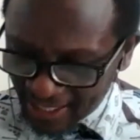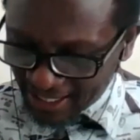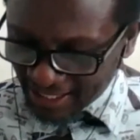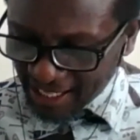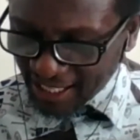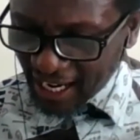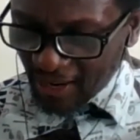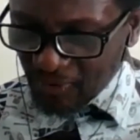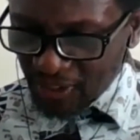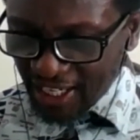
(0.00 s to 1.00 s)
as I
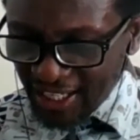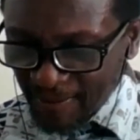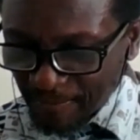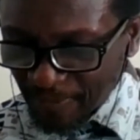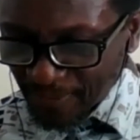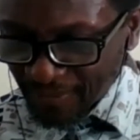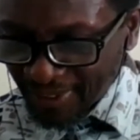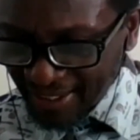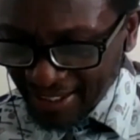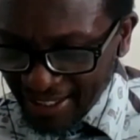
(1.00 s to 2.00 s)
have said,
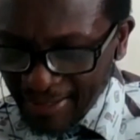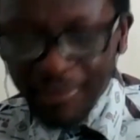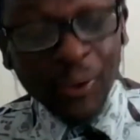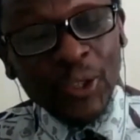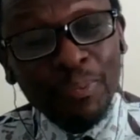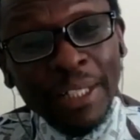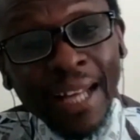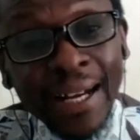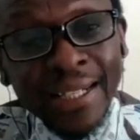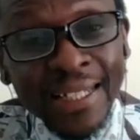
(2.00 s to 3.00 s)
because Peter
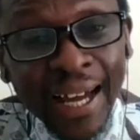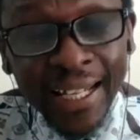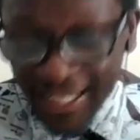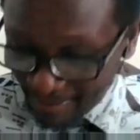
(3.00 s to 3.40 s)
had denied him,